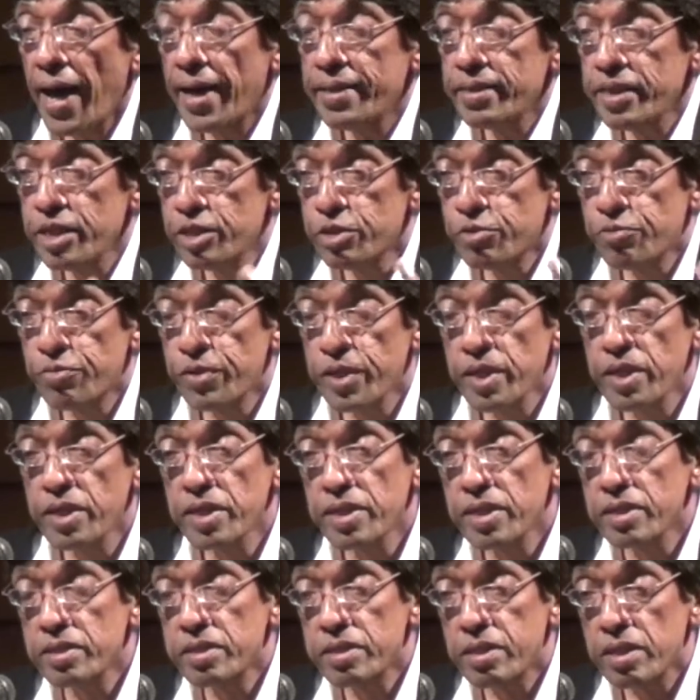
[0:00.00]
And this fear
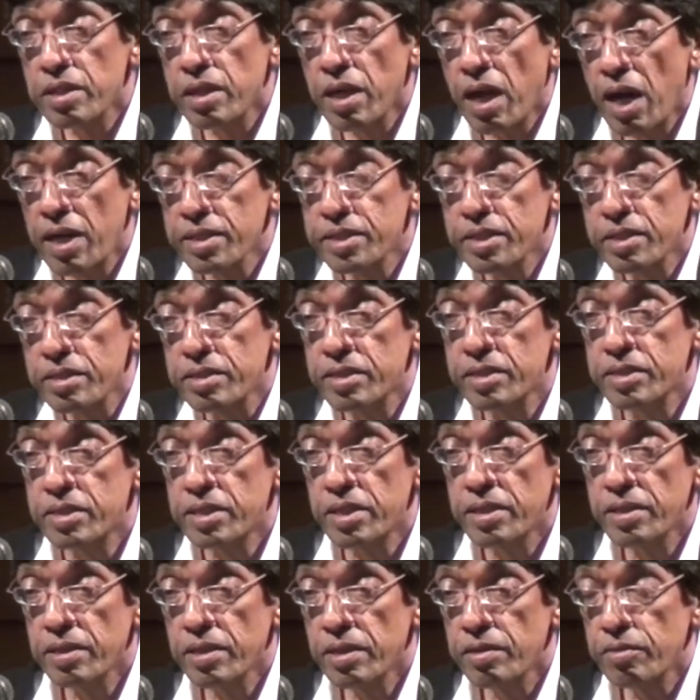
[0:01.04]
is
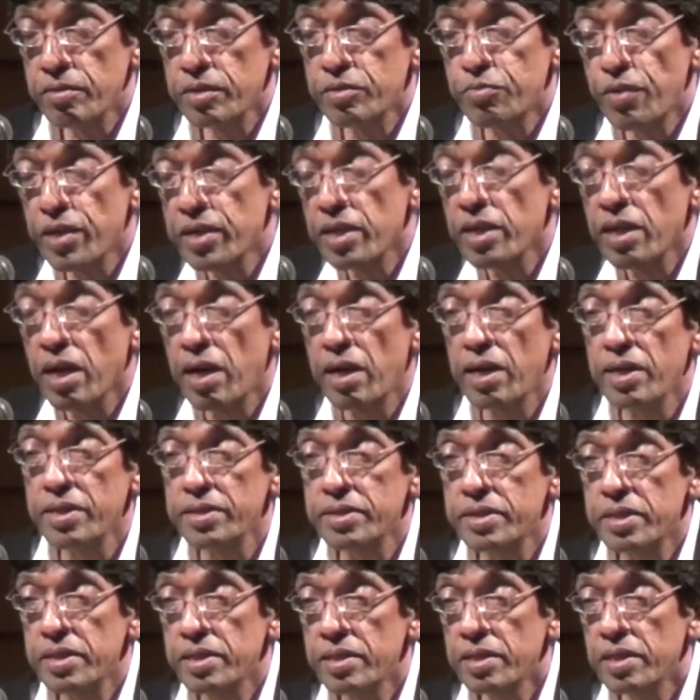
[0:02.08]
very
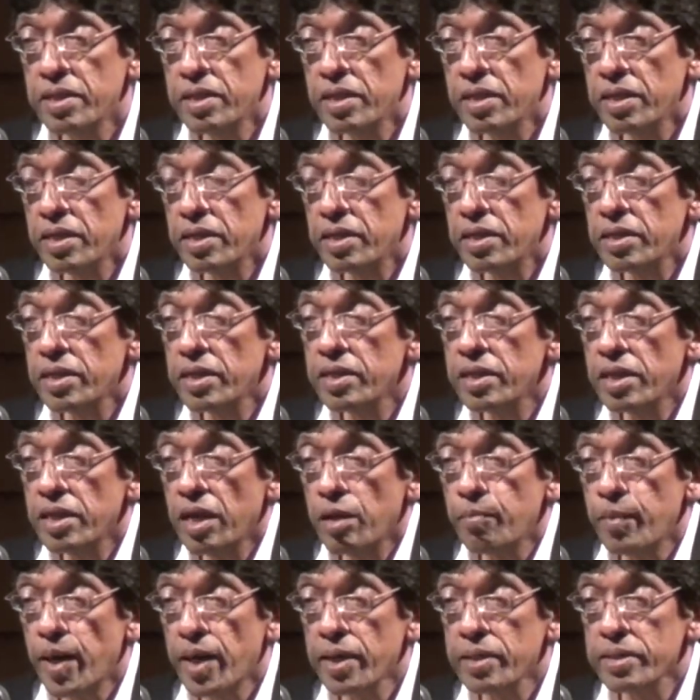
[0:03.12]
large
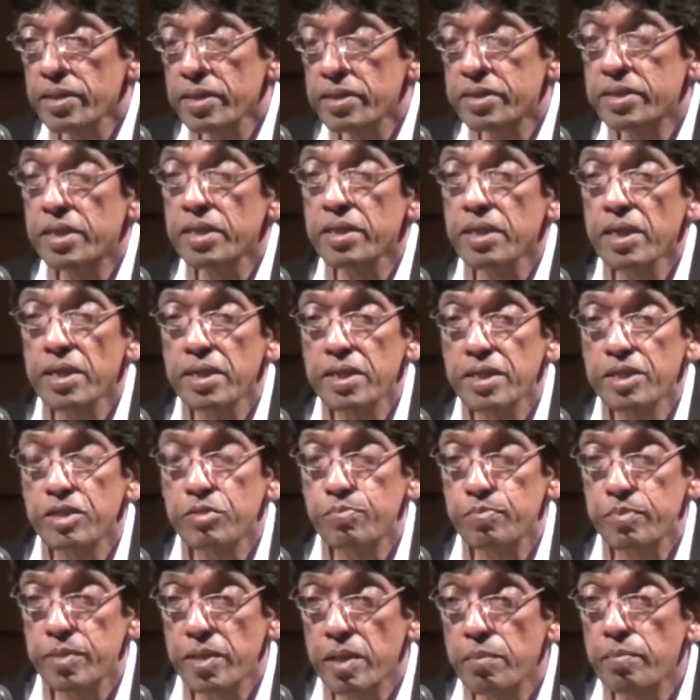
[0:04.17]
among the Sinhalese,
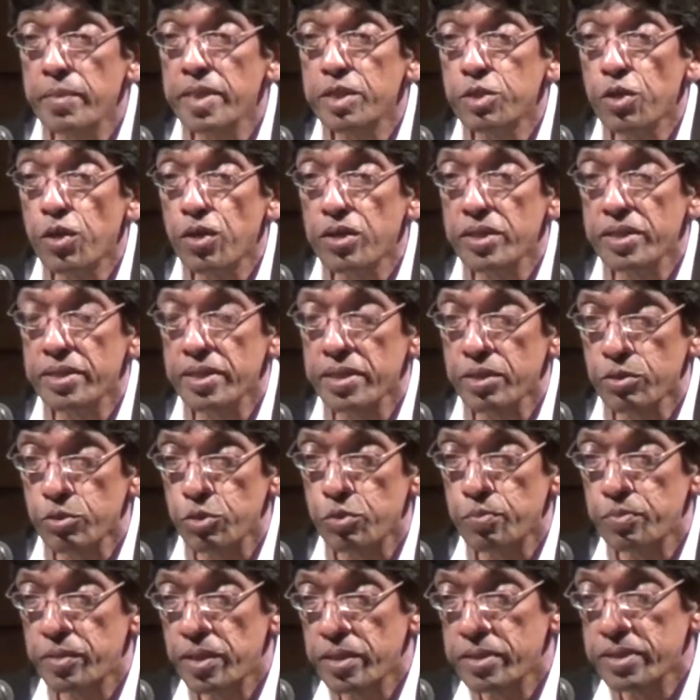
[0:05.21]
the majority
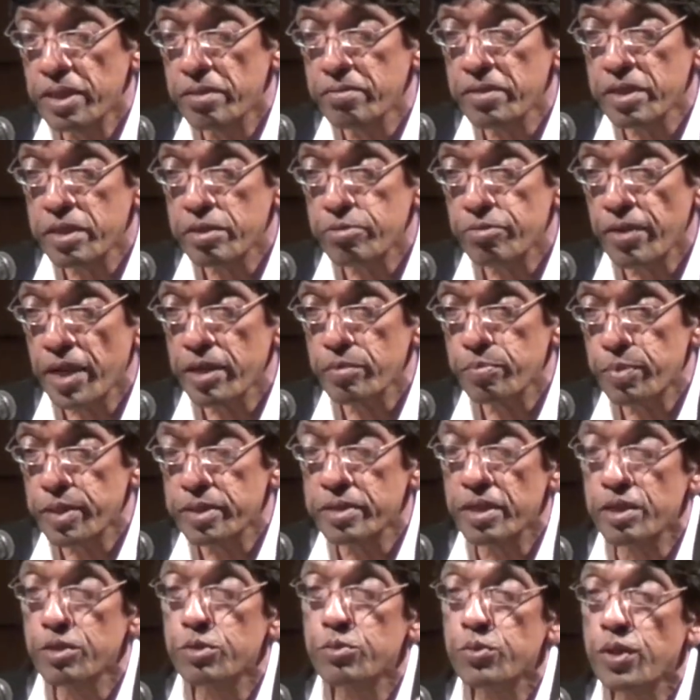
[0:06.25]
group, the 75%
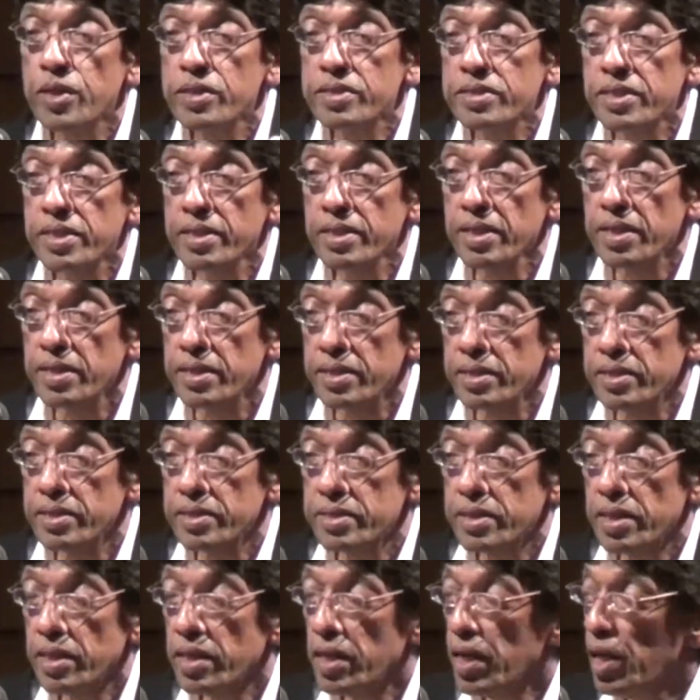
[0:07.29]
who are Sinhalese.
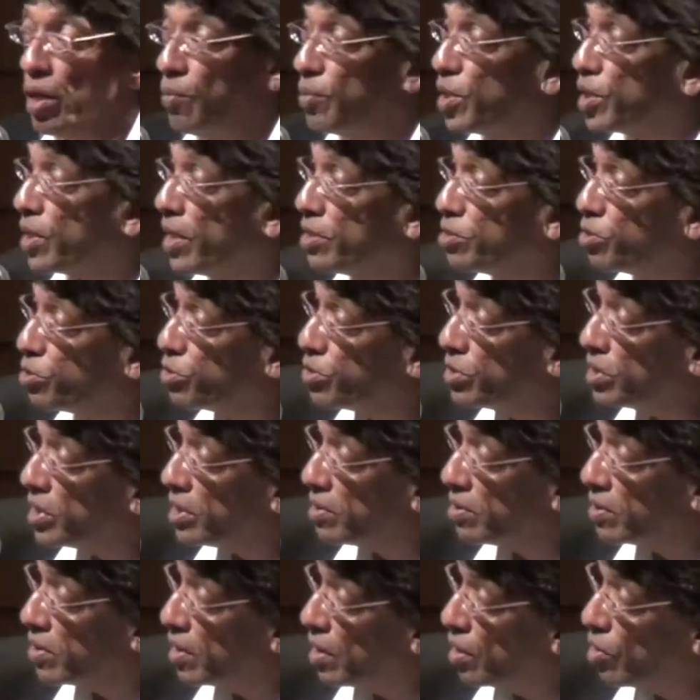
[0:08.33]
Because as you
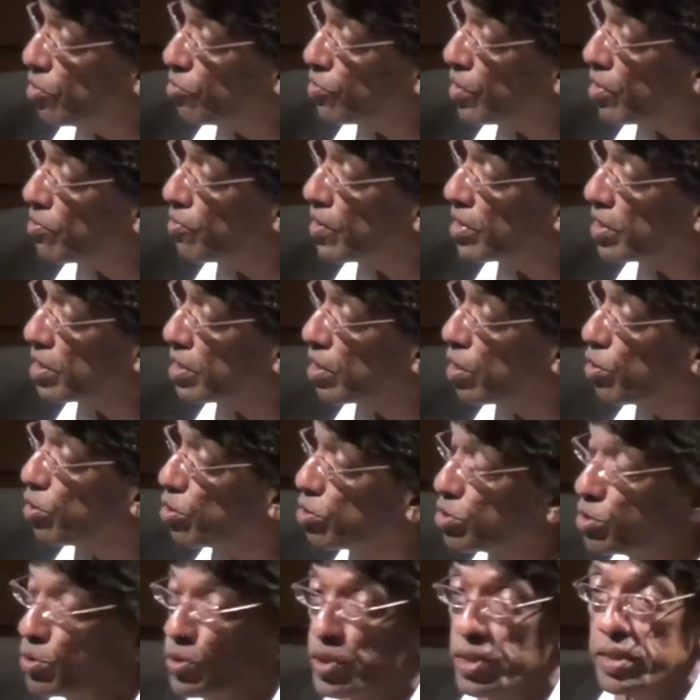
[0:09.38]
see, we are very
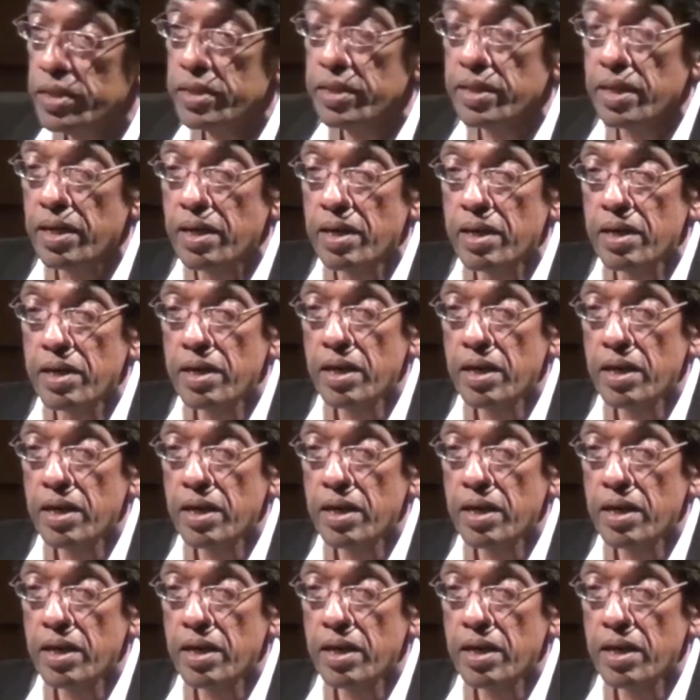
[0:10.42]
close to India.